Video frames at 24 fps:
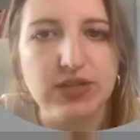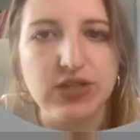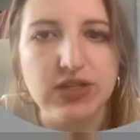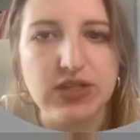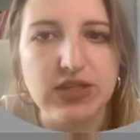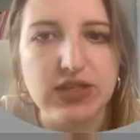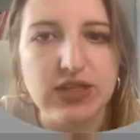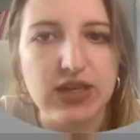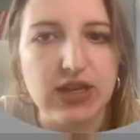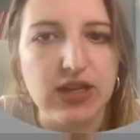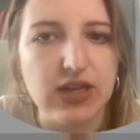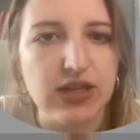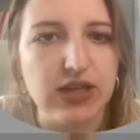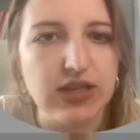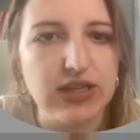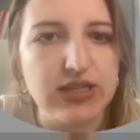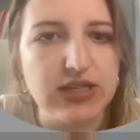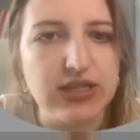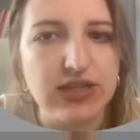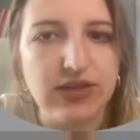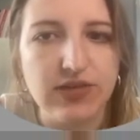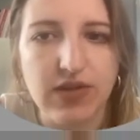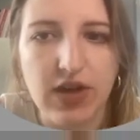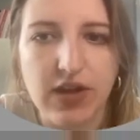Just a, a
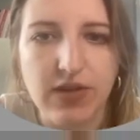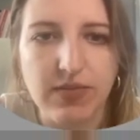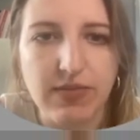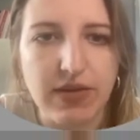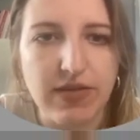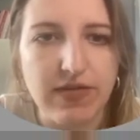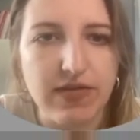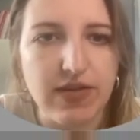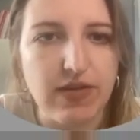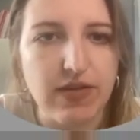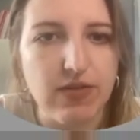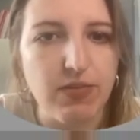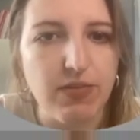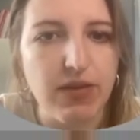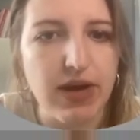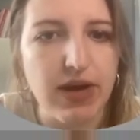list of all my favorite